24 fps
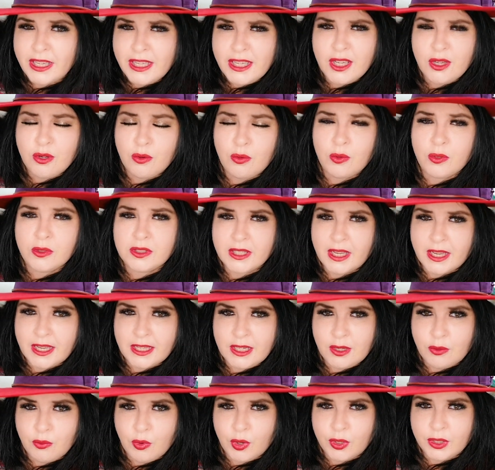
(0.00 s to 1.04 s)
equal to
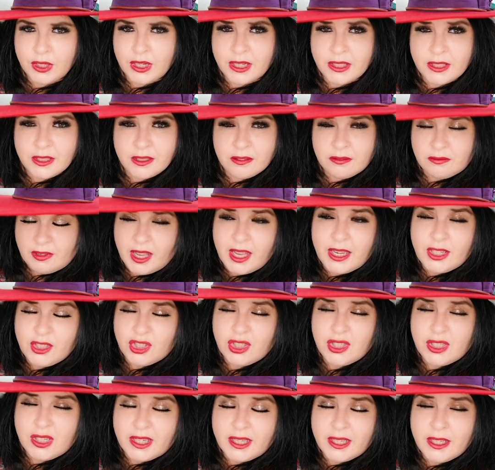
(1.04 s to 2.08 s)
anyone and
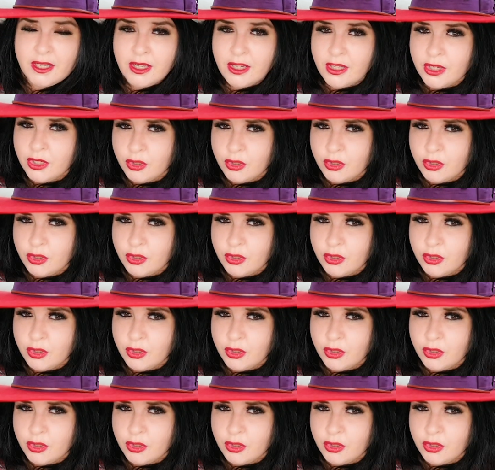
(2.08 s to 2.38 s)
actually